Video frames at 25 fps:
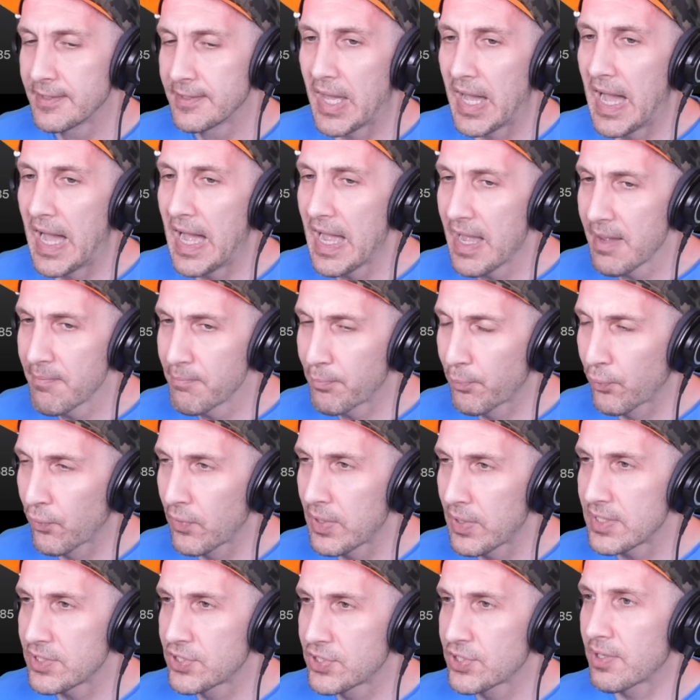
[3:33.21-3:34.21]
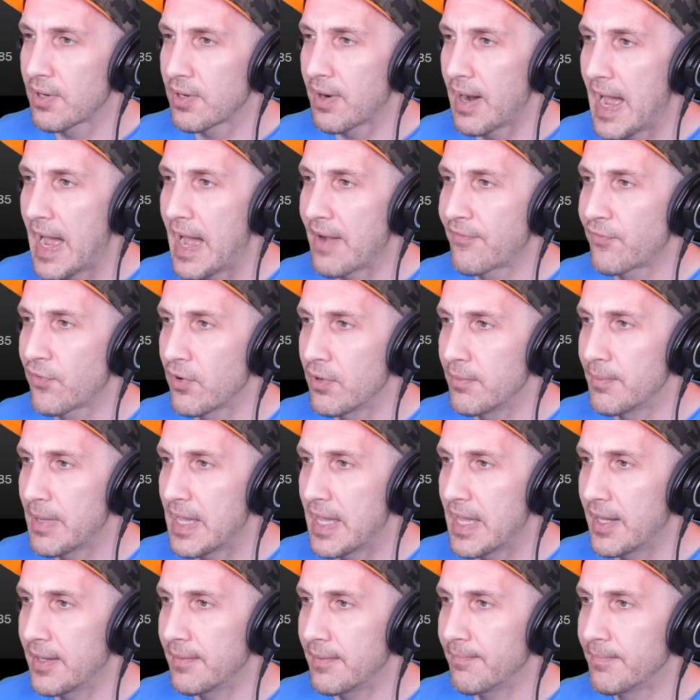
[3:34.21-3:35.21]
I'm pretty sure Afro
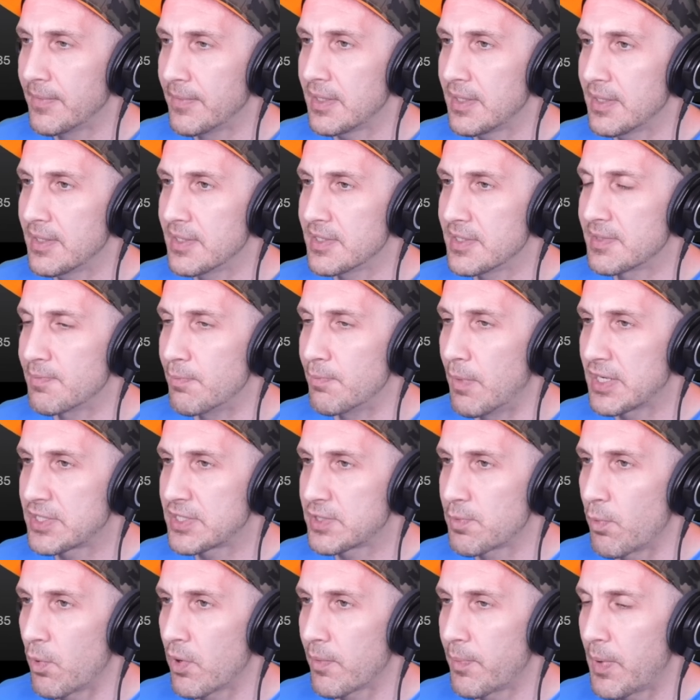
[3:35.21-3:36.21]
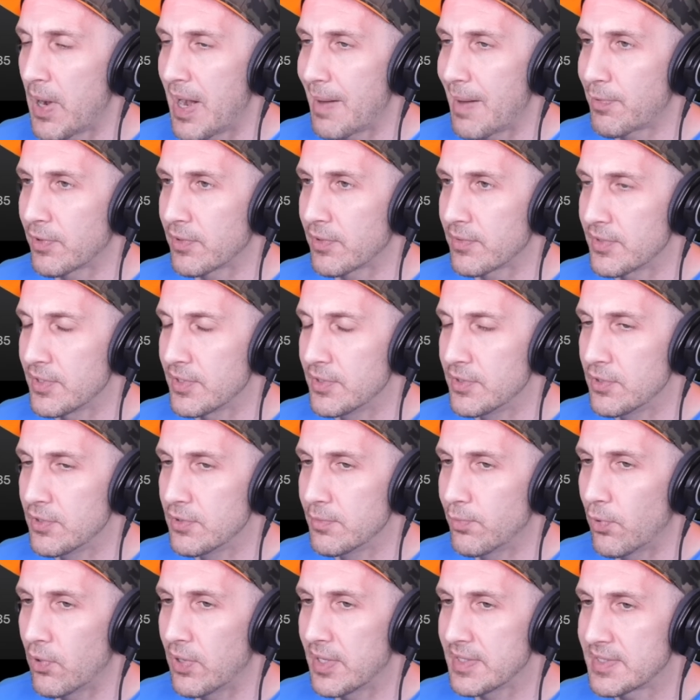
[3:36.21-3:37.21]
Man is much more popular than
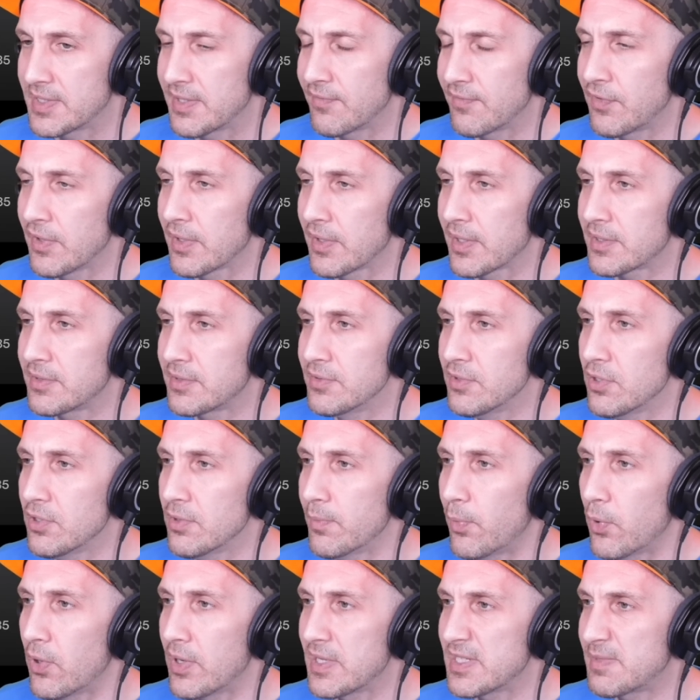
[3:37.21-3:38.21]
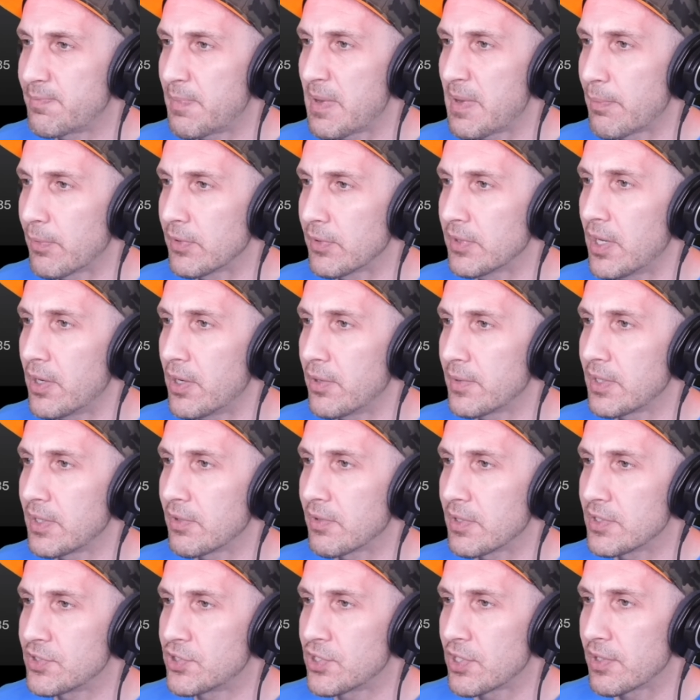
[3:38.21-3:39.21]
New Boys. I feel like New Boys, people know
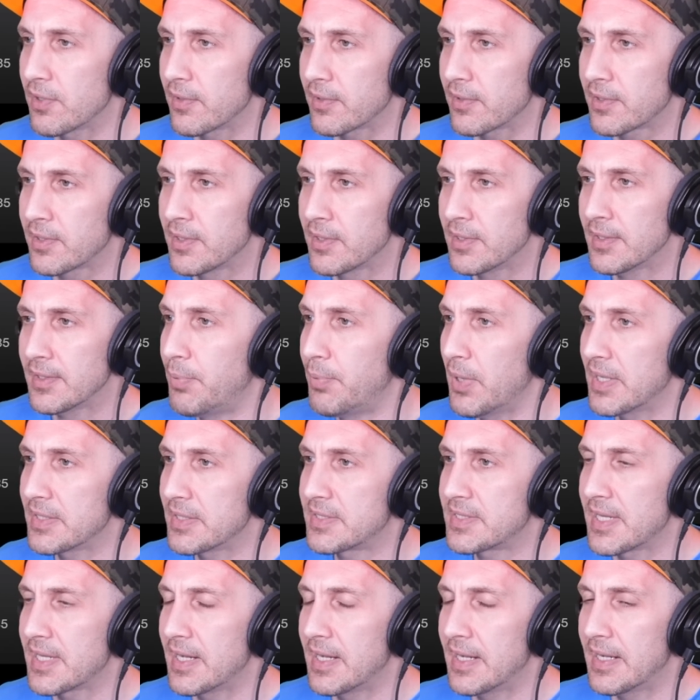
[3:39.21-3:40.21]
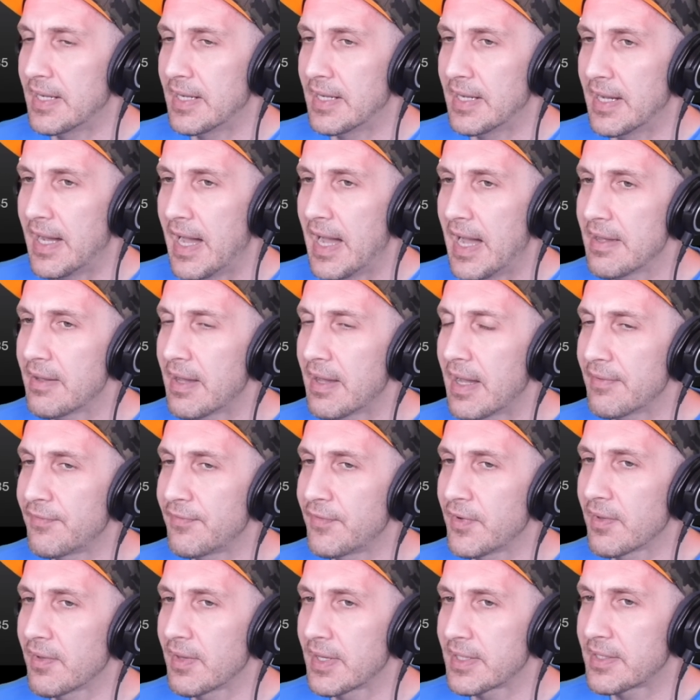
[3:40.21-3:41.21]
You're a Jerk. But I
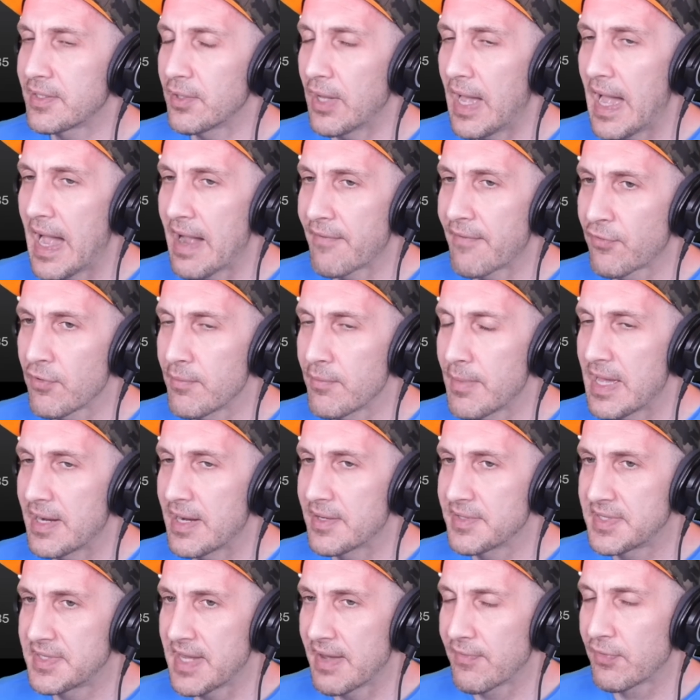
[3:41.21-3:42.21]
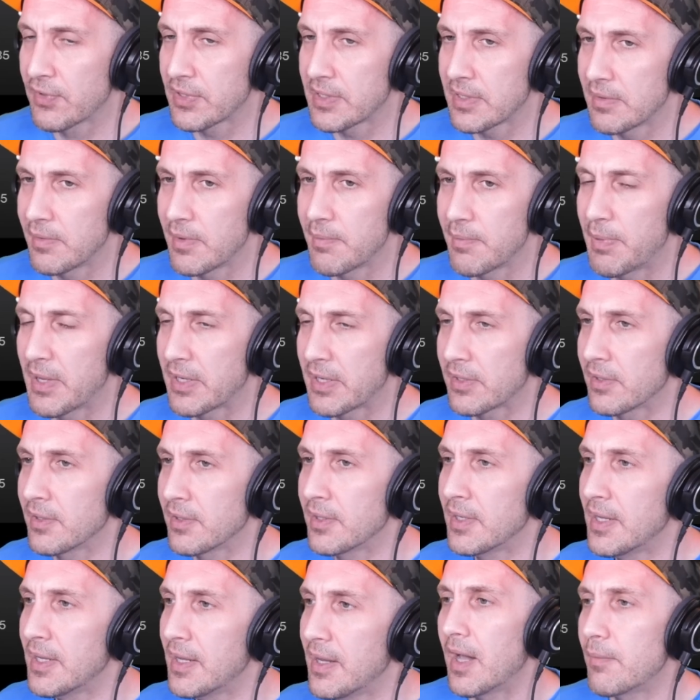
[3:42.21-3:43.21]
feel like Afro Man is definitely going to be bigger.